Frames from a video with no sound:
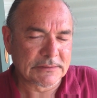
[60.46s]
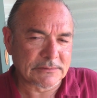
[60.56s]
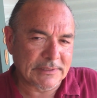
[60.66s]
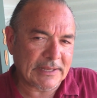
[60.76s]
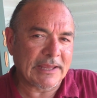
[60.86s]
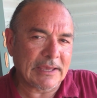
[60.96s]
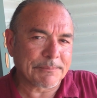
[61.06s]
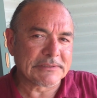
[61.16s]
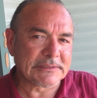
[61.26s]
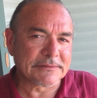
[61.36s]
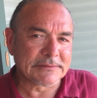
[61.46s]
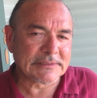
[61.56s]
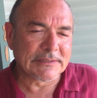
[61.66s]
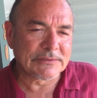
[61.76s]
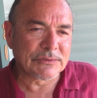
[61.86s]
So that happens here in
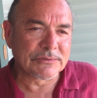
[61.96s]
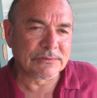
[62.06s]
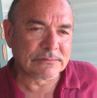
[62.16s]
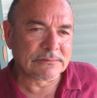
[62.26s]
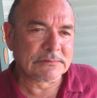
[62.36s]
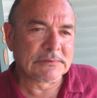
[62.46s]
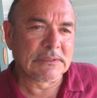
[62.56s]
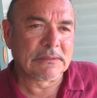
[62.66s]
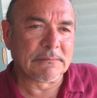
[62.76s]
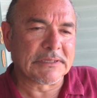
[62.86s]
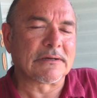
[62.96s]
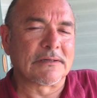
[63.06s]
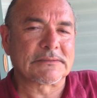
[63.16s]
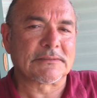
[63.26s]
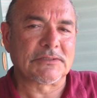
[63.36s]
San Antonio
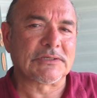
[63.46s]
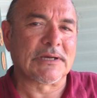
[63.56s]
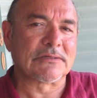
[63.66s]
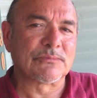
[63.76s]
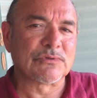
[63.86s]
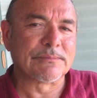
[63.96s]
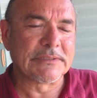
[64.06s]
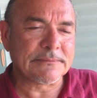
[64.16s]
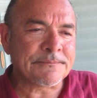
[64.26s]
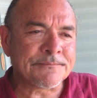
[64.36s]
because of the Chicano movement,